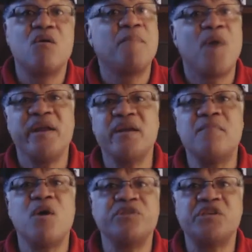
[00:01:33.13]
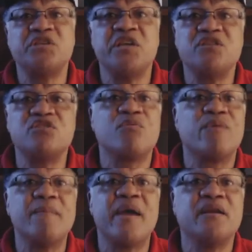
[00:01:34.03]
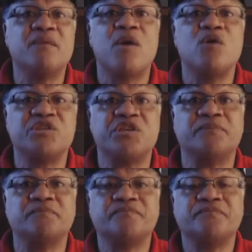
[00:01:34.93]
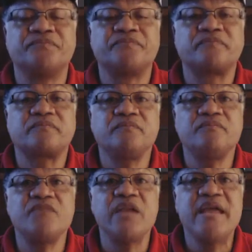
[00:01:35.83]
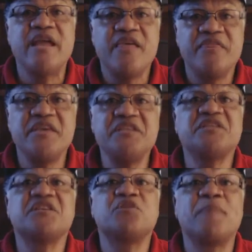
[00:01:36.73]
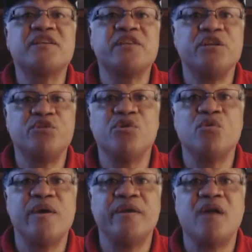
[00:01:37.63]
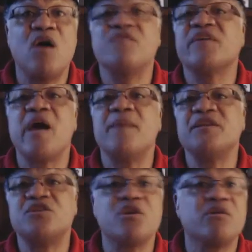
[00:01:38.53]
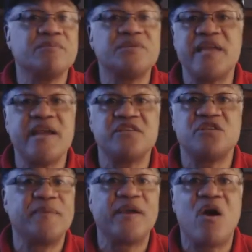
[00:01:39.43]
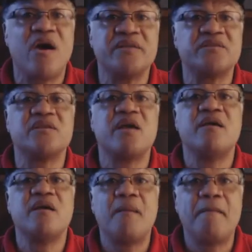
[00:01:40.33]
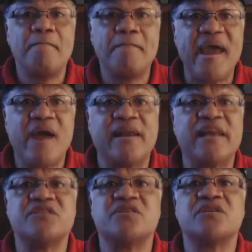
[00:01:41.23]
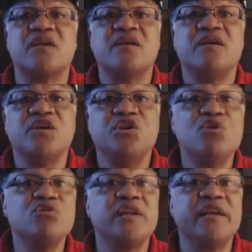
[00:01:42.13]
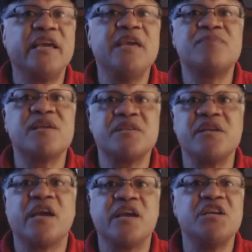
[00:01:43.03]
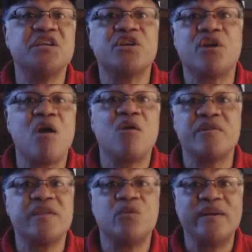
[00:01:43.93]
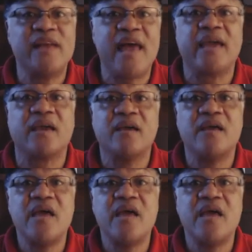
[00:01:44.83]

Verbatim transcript: or a body in motion tends to remain in motion. This is especially true when overcoming circumstances because paralysis usually keeps us in a condition longer than we'd like.